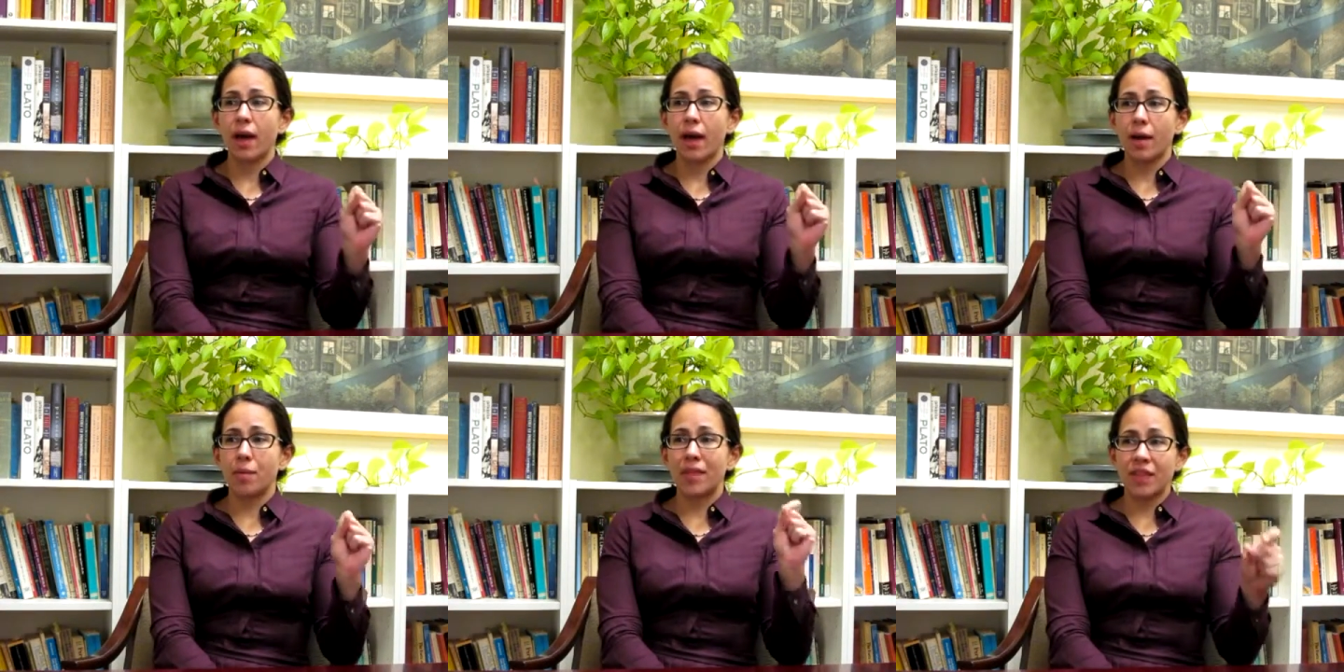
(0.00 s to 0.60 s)

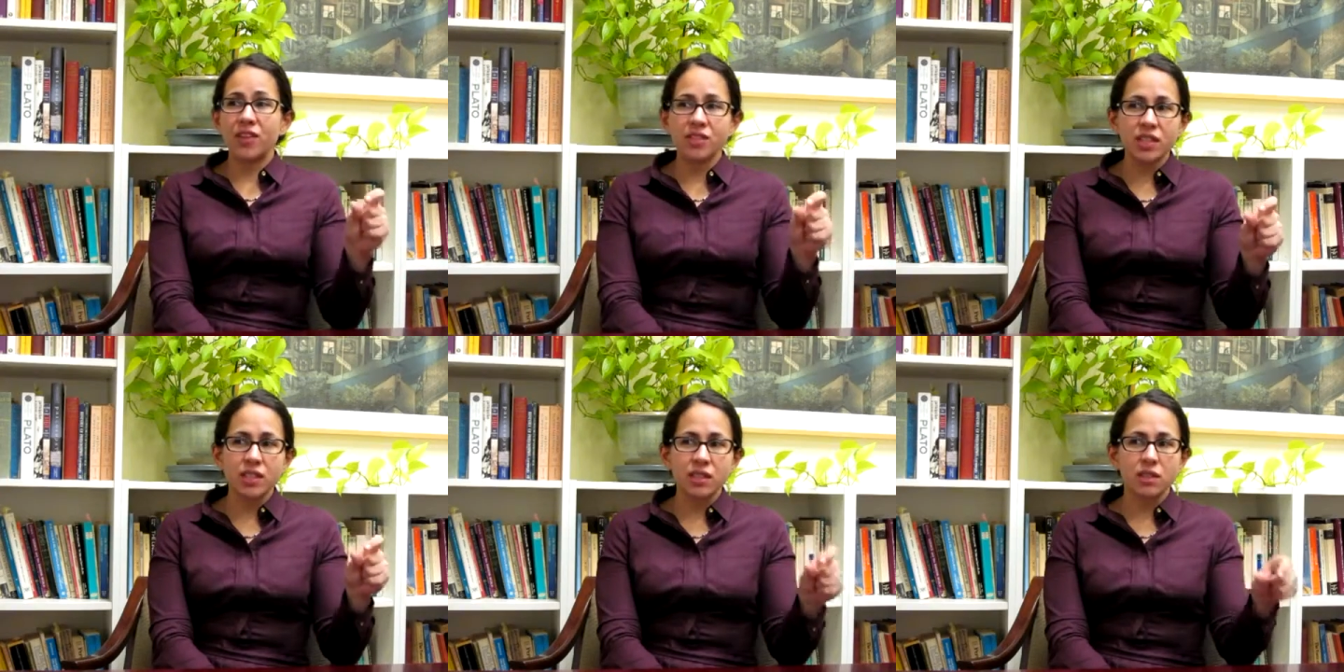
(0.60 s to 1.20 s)
and their
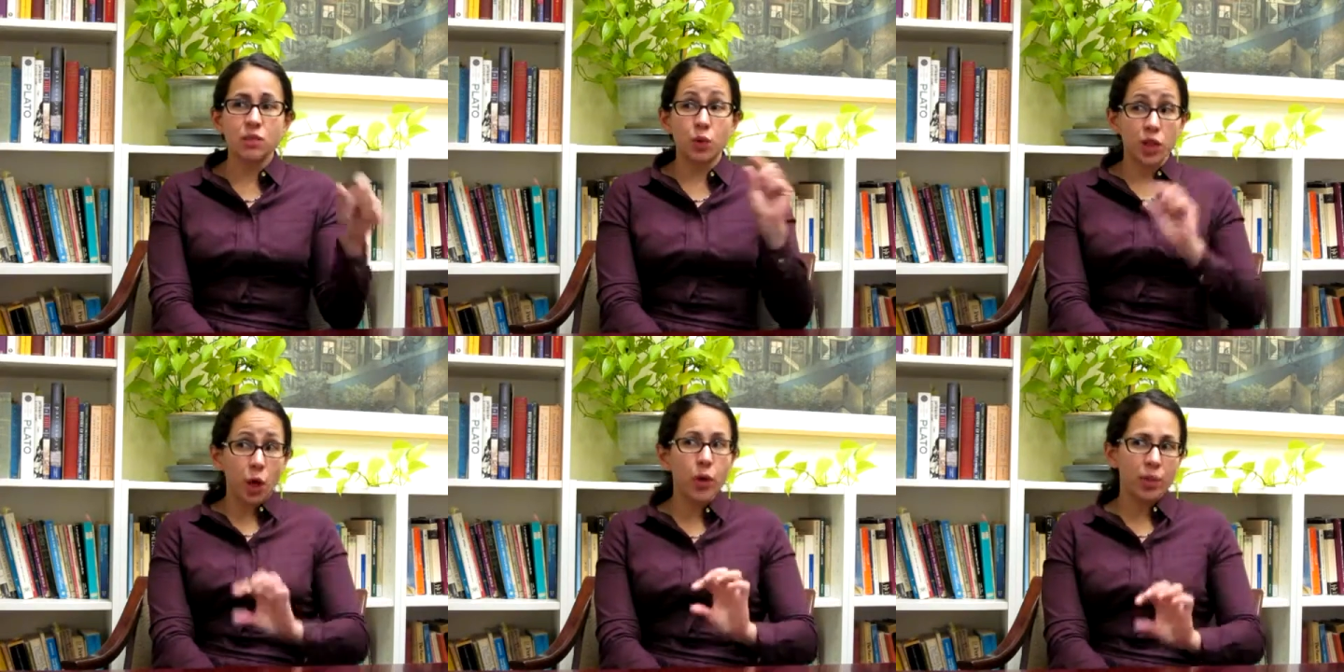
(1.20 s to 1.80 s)
stations were
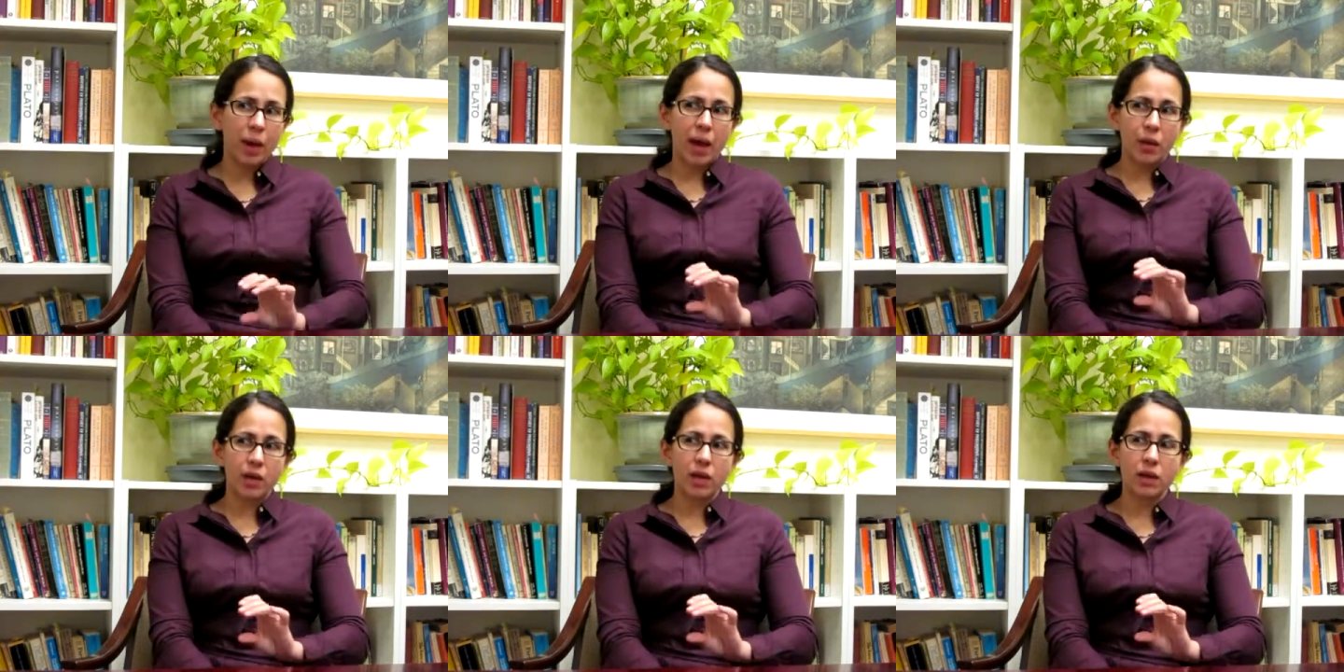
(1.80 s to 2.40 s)
lower
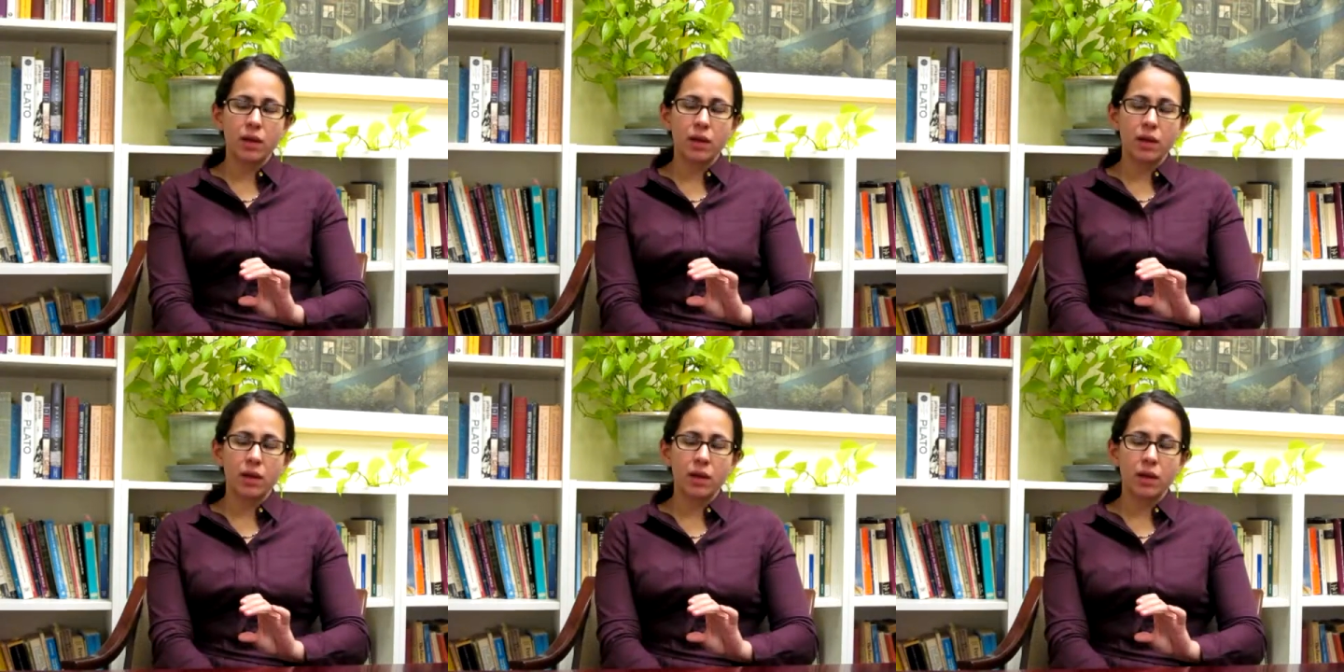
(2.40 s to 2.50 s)
powered,